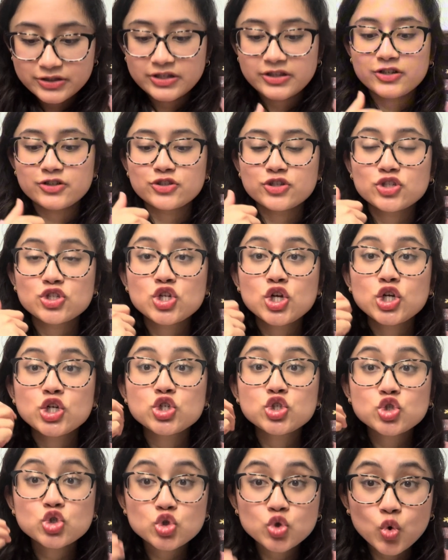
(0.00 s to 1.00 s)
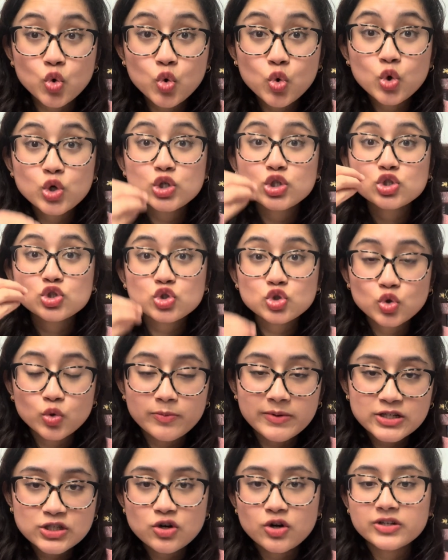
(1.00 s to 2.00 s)
there's just so, so
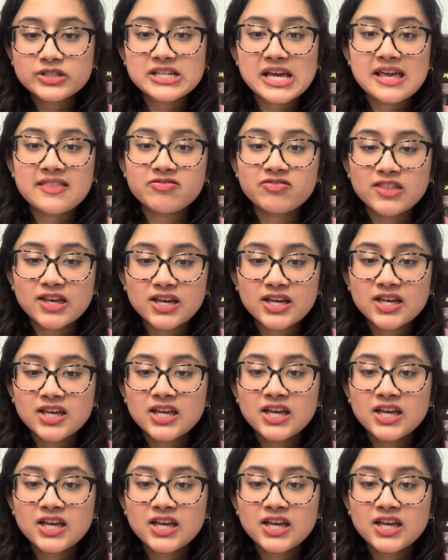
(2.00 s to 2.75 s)
much content that